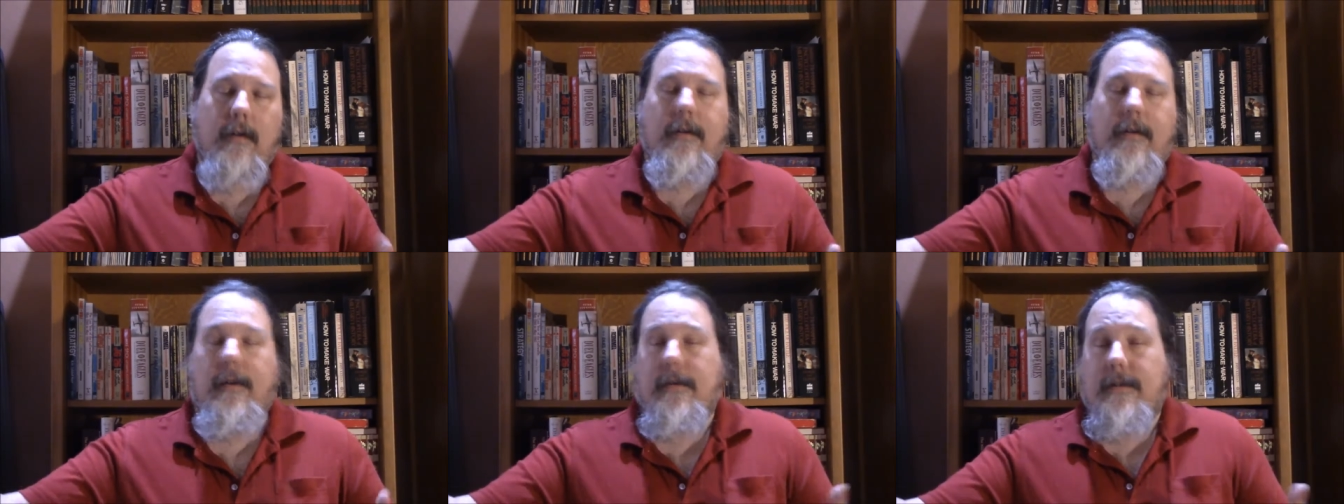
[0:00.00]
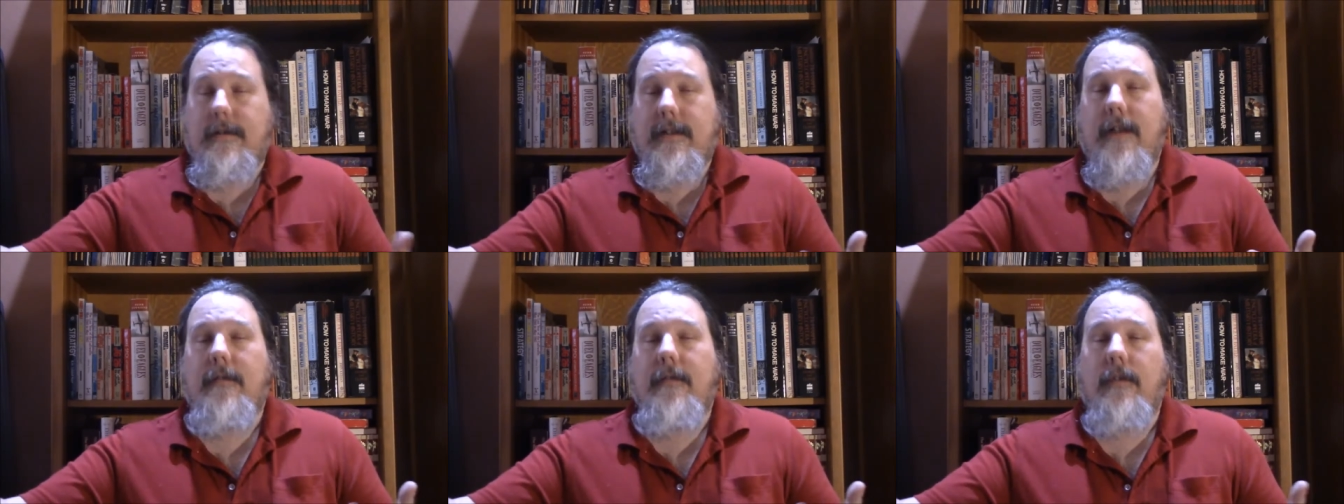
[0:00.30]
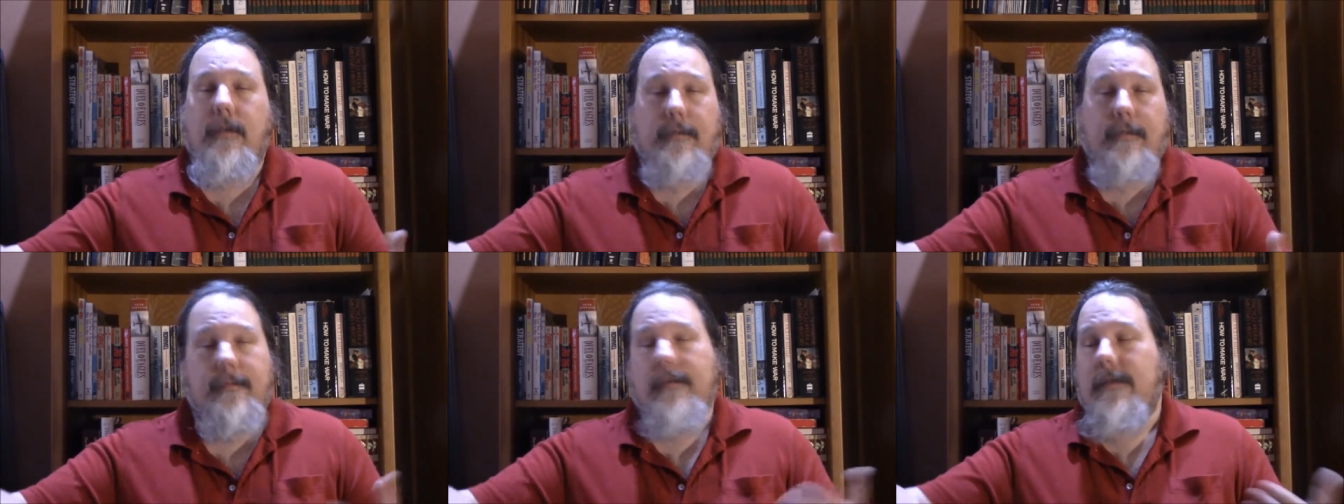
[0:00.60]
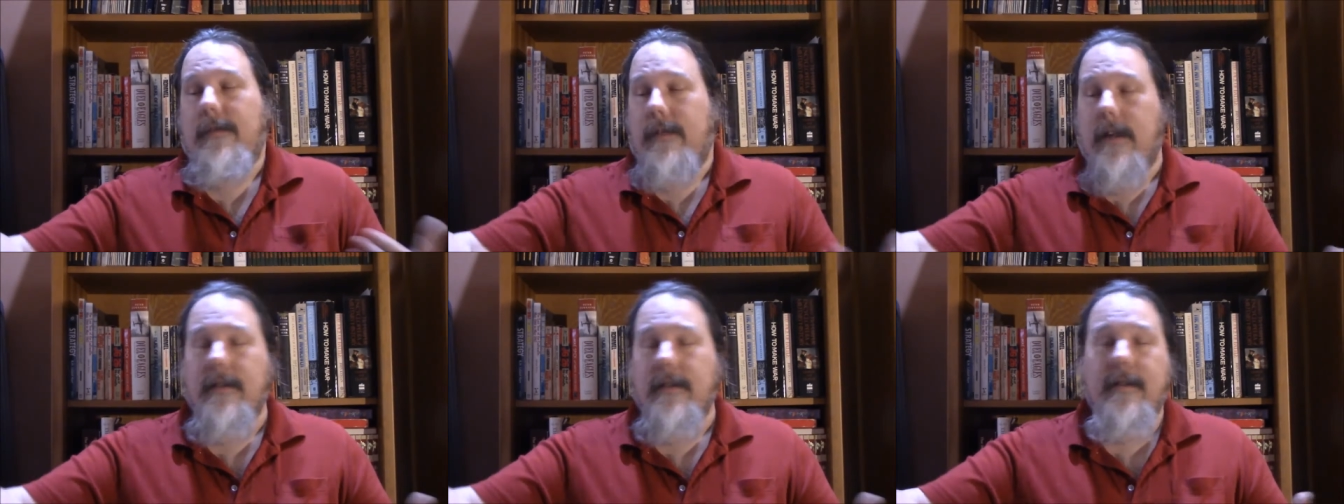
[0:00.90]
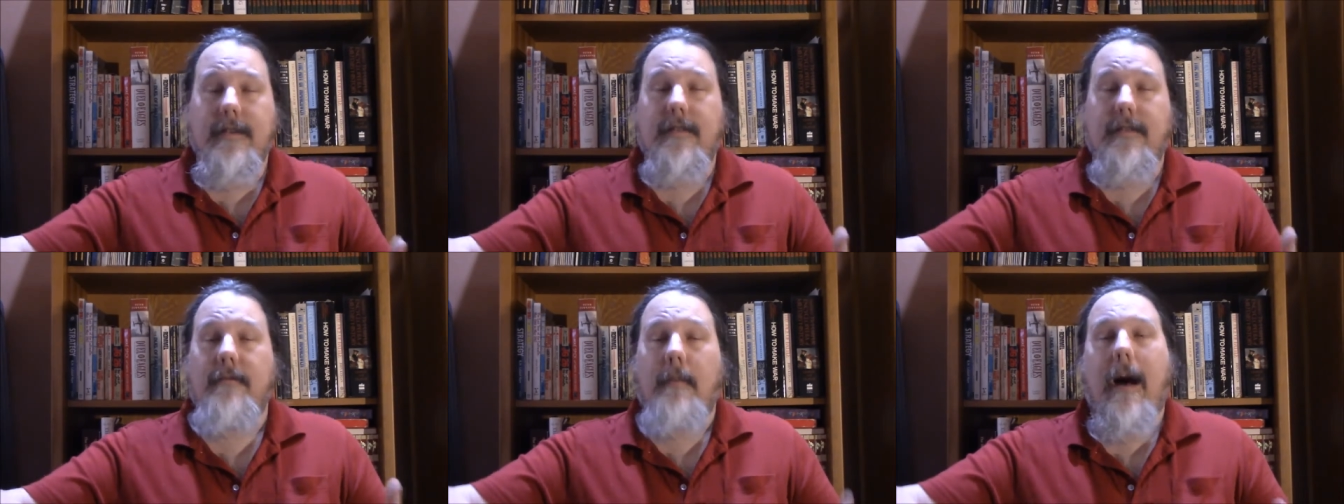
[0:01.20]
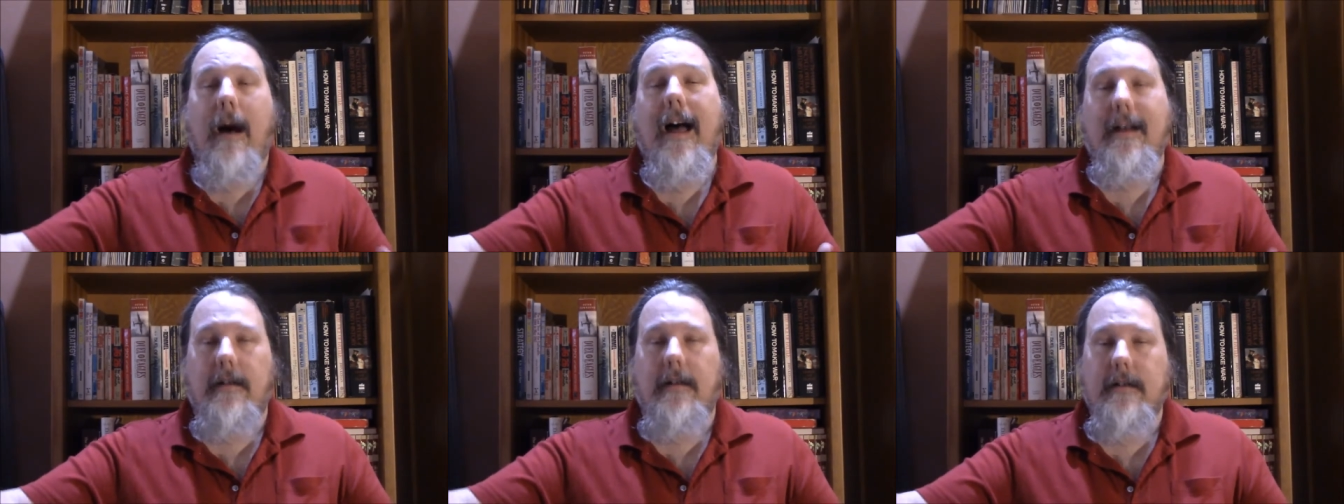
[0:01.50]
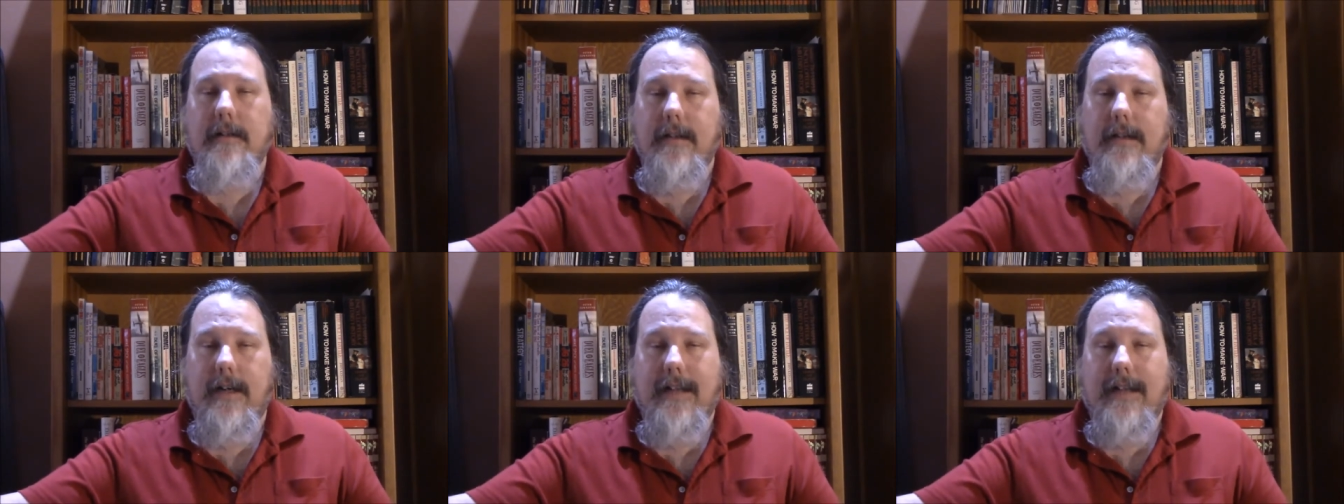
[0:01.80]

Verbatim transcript: several dozens of miles in a